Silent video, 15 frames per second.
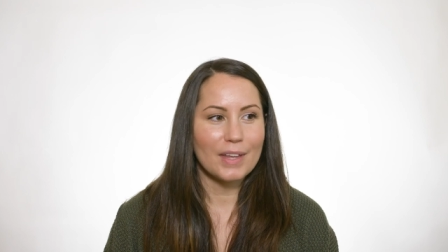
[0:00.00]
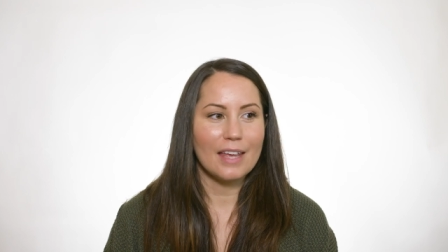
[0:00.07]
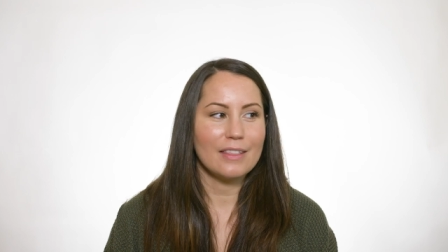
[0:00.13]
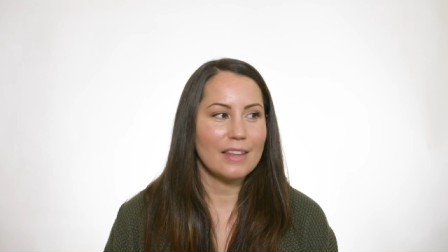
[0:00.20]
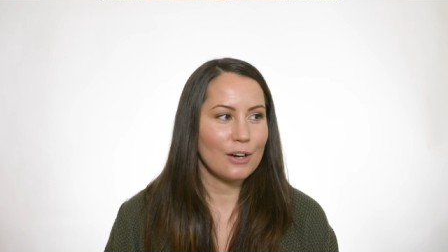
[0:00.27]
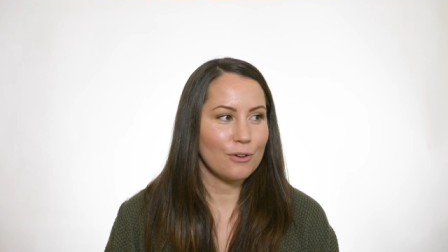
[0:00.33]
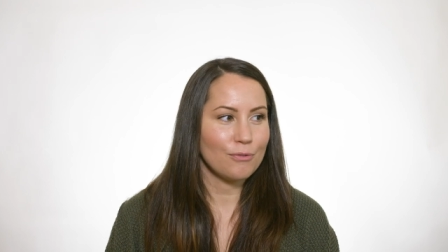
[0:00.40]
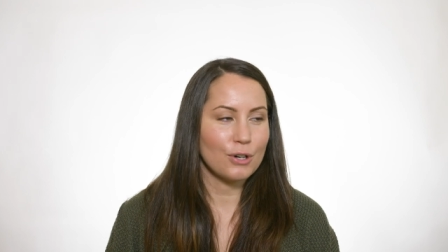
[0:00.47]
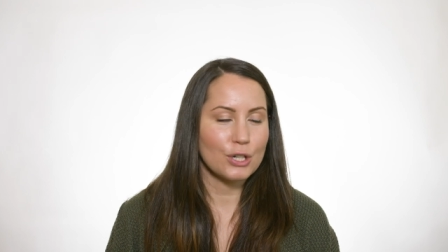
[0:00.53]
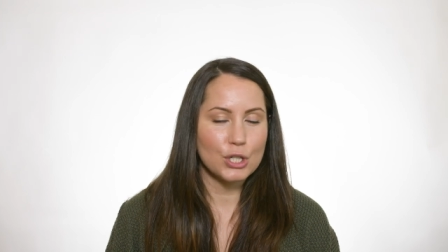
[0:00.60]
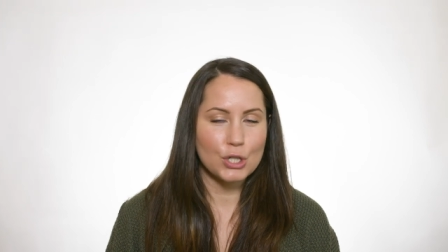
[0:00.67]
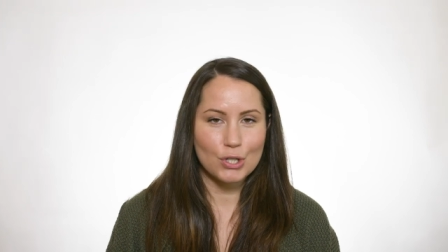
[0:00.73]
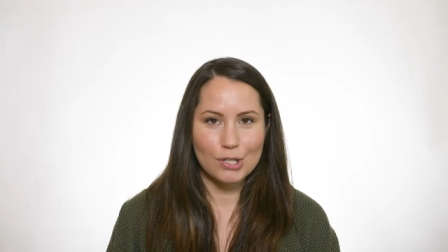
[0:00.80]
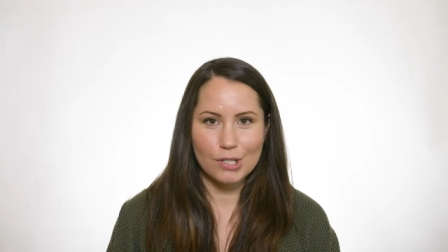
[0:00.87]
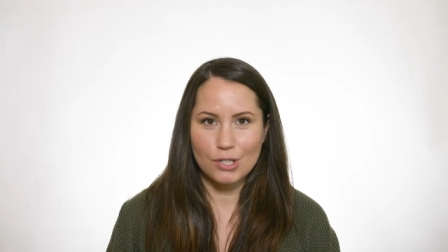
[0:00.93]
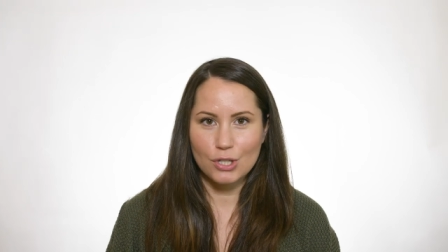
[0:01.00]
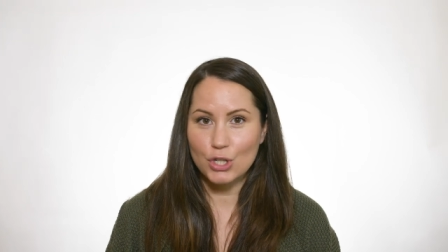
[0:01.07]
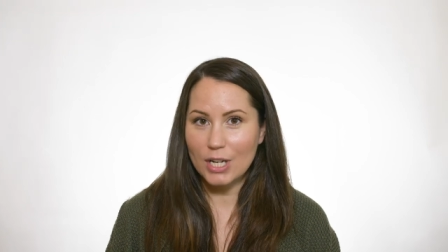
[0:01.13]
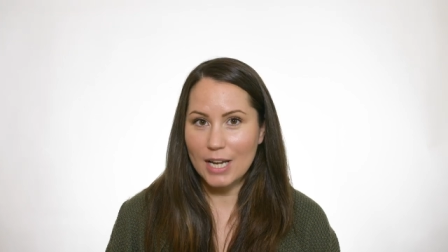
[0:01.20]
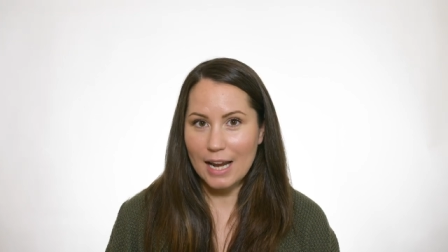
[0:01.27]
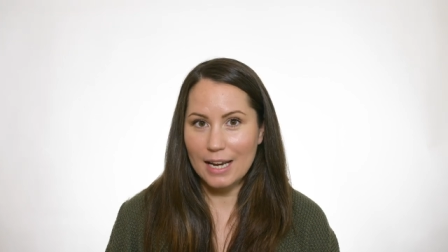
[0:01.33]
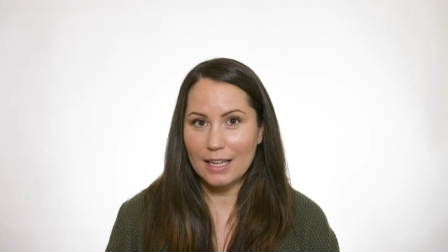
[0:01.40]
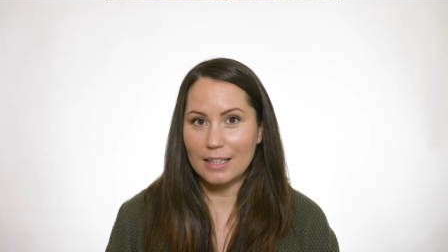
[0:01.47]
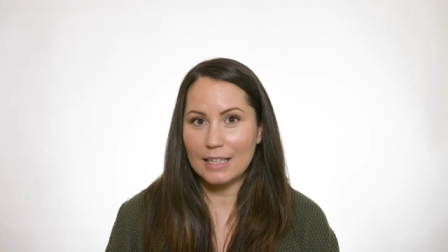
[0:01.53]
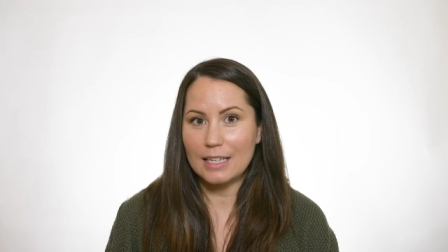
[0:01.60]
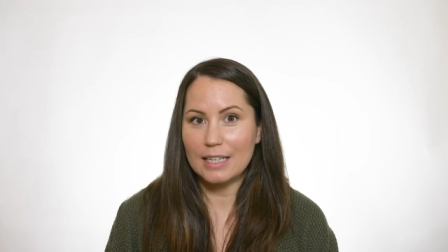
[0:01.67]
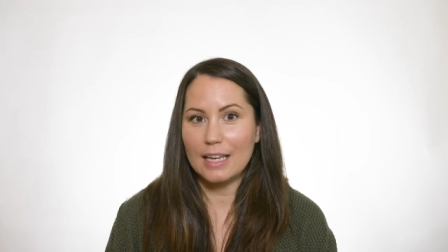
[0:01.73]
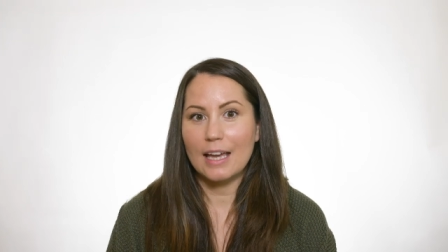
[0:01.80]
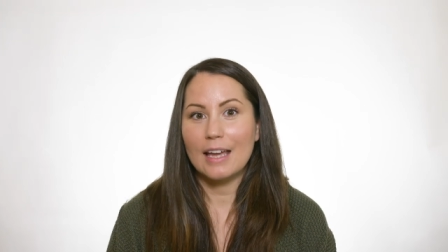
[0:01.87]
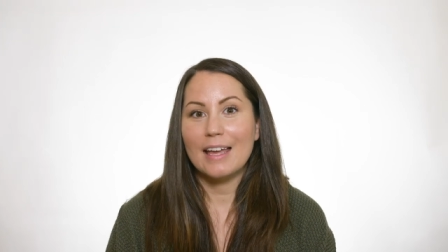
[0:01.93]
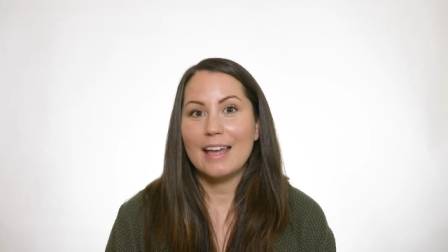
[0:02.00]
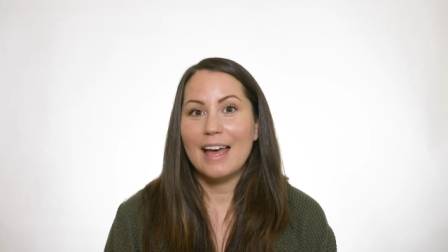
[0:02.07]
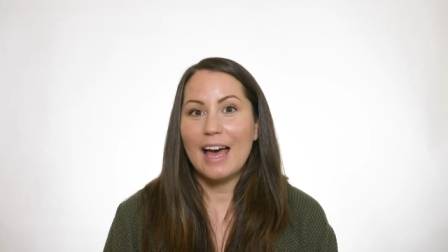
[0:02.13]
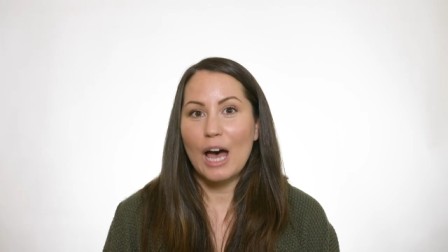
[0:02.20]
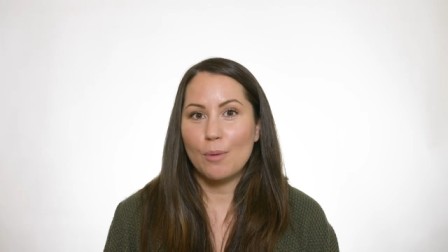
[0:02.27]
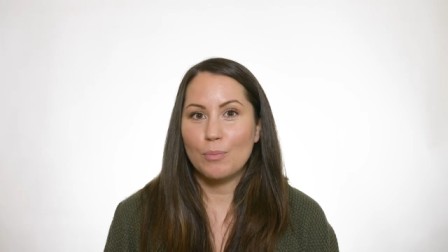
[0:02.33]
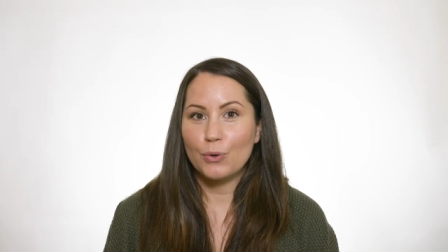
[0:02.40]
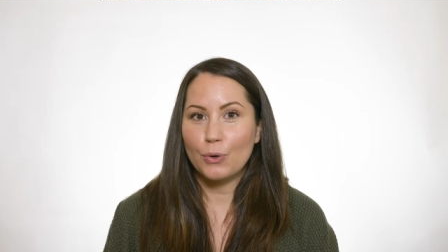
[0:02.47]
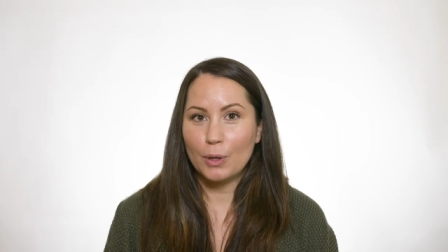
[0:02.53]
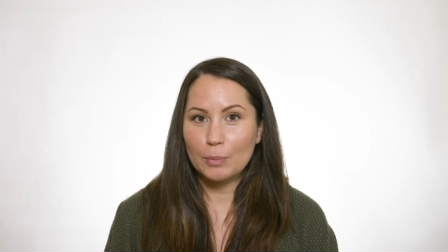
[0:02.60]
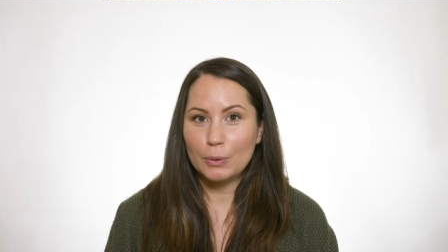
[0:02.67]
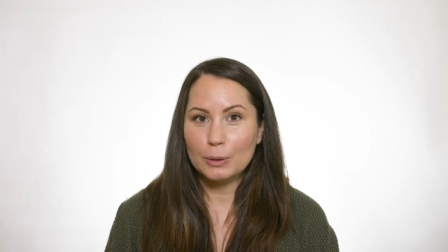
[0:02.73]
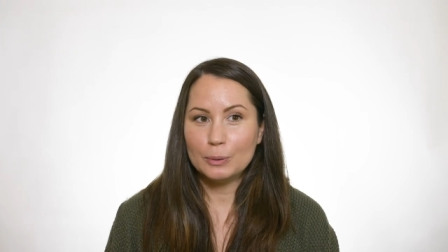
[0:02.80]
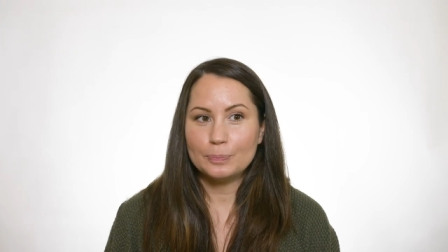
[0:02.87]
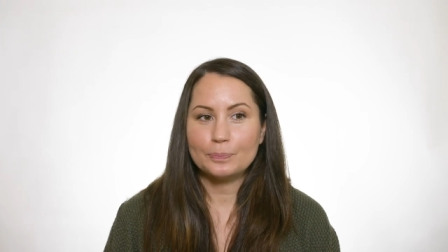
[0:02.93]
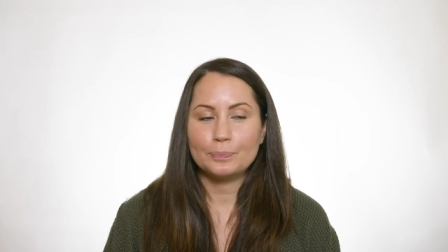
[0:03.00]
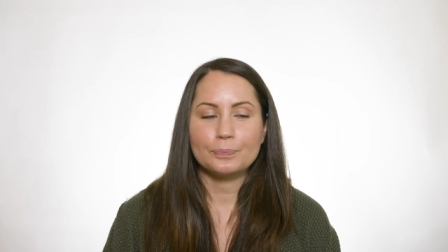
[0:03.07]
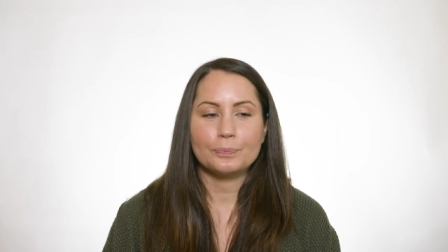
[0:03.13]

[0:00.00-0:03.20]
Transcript: and therefore it's just genetically abnormal.